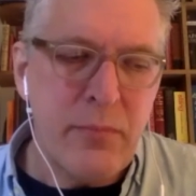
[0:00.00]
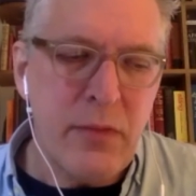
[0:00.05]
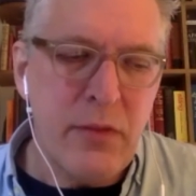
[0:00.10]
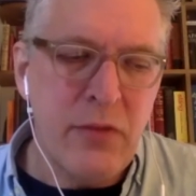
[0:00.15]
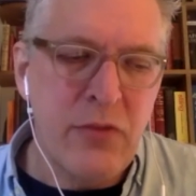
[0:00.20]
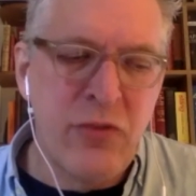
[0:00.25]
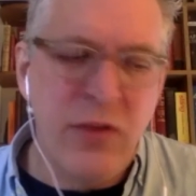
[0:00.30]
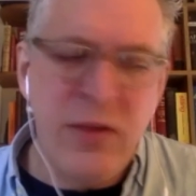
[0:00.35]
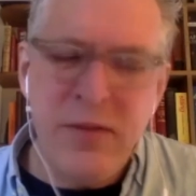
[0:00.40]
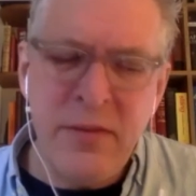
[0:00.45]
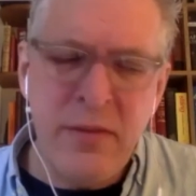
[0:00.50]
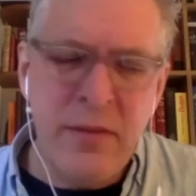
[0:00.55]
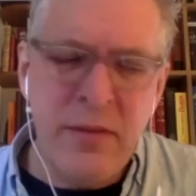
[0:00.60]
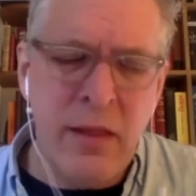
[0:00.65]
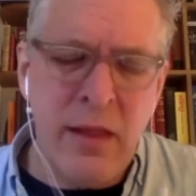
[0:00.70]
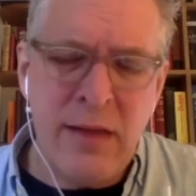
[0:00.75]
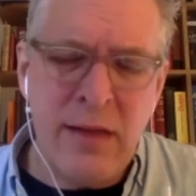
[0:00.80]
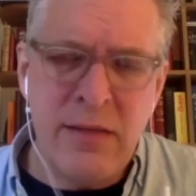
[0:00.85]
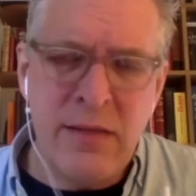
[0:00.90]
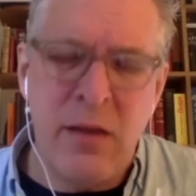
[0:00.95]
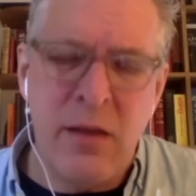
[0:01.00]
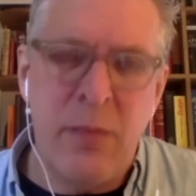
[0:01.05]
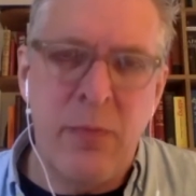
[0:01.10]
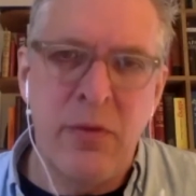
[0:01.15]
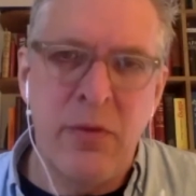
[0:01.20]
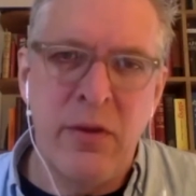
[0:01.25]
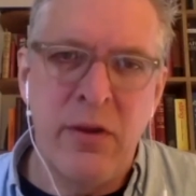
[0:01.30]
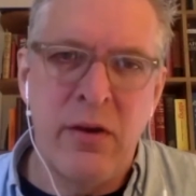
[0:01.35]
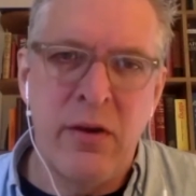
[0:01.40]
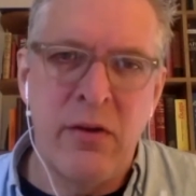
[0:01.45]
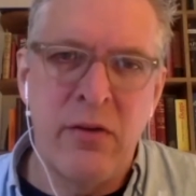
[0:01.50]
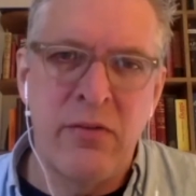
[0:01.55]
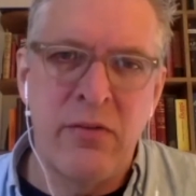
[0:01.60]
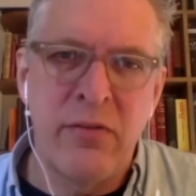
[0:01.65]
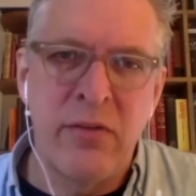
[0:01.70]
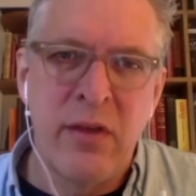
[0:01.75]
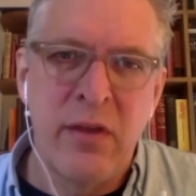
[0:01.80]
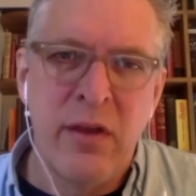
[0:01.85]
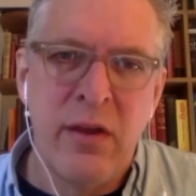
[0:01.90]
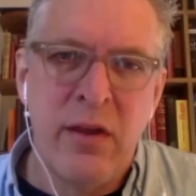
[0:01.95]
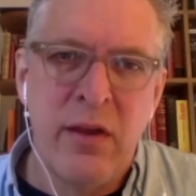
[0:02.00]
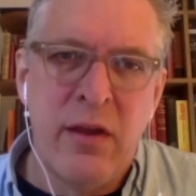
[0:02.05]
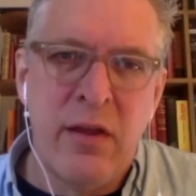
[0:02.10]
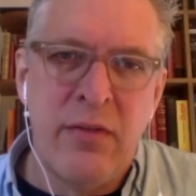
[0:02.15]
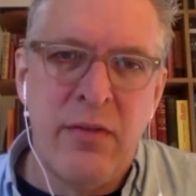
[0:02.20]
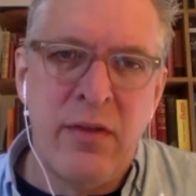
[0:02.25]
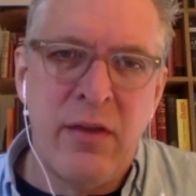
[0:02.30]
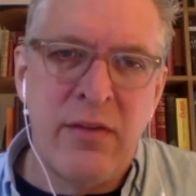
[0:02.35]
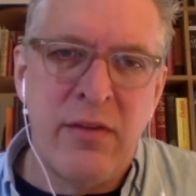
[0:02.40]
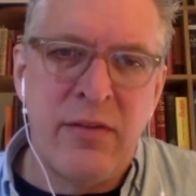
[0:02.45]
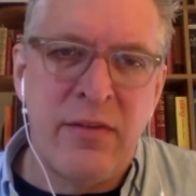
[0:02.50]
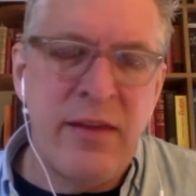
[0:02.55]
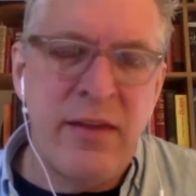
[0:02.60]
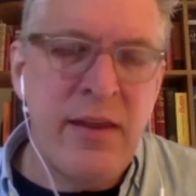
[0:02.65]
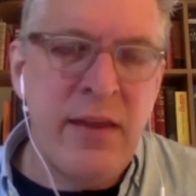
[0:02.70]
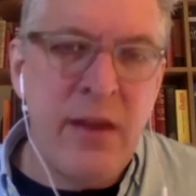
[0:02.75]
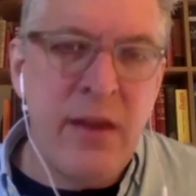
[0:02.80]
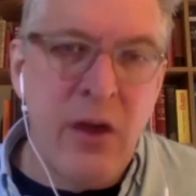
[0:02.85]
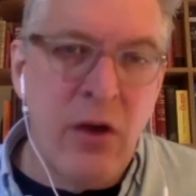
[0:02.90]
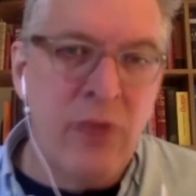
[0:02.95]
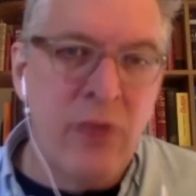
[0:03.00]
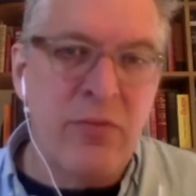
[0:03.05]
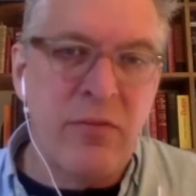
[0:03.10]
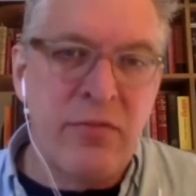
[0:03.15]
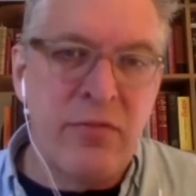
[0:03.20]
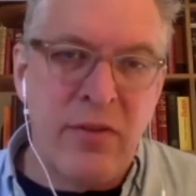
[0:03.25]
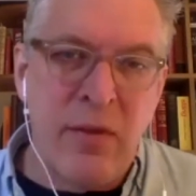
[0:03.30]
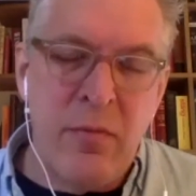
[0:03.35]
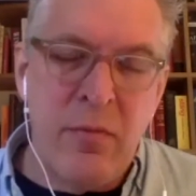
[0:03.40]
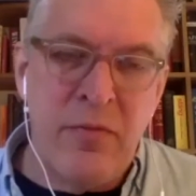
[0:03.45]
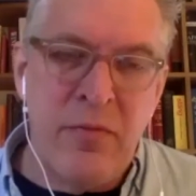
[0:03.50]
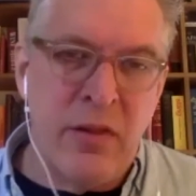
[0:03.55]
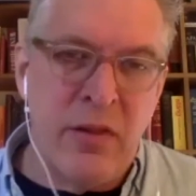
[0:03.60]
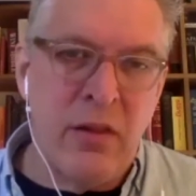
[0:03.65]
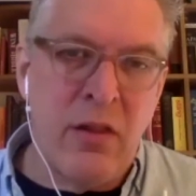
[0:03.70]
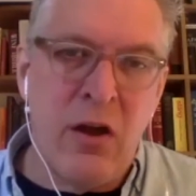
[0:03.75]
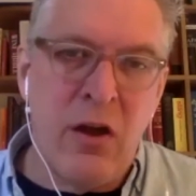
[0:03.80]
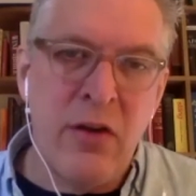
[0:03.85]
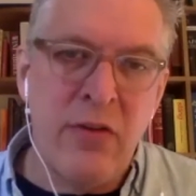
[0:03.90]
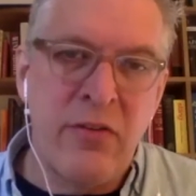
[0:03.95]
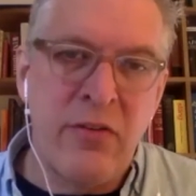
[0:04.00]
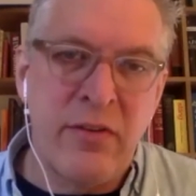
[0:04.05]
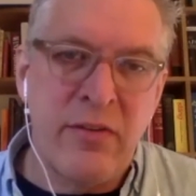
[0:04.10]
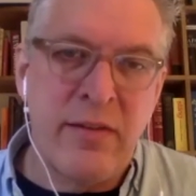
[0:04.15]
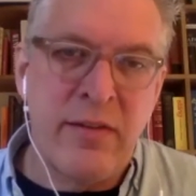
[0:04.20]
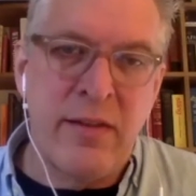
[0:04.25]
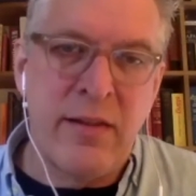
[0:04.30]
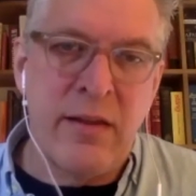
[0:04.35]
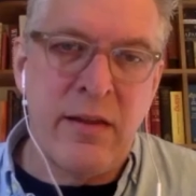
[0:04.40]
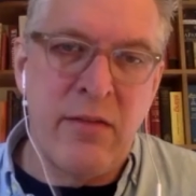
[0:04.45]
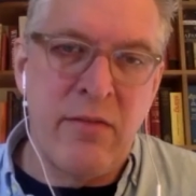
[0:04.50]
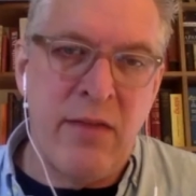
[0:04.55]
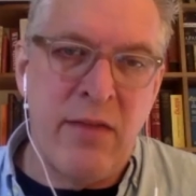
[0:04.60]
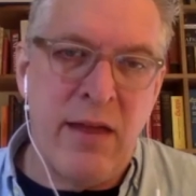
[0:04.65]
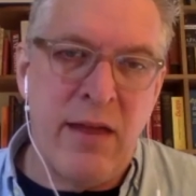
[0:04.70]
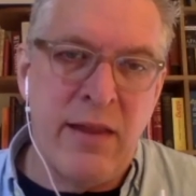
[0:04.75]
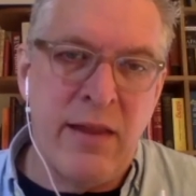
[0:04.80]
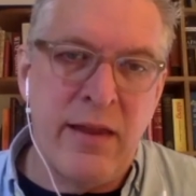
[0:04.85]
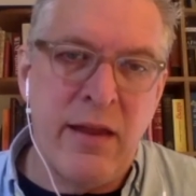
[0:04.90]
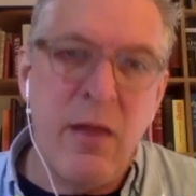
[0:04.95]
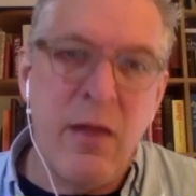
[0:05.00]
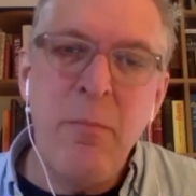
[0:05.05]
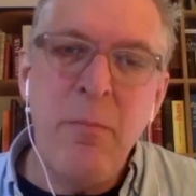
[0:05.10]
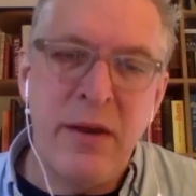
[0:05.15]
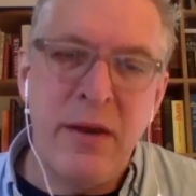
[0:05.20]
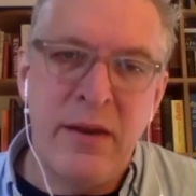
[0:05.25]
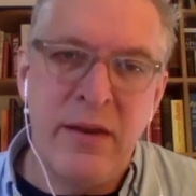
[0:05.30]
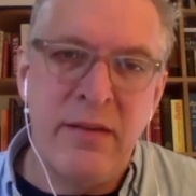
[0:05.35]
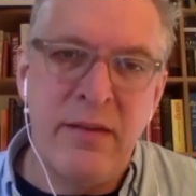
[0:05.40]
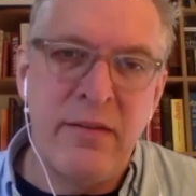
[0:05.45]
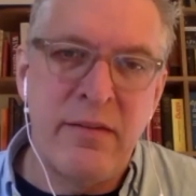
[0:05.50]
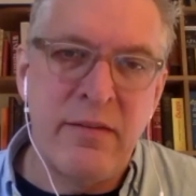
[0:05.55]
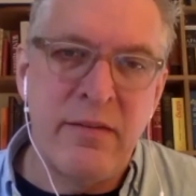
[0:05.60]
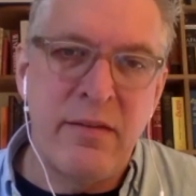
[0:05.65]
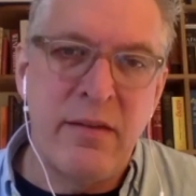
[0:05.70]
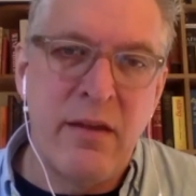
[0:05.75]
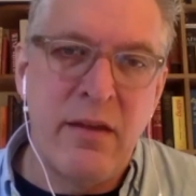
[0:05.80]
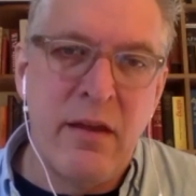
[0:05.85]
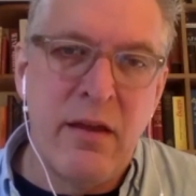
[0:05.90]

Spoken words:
just in the last couple of years, the CEOs of some of the largest Silicon Valley companies,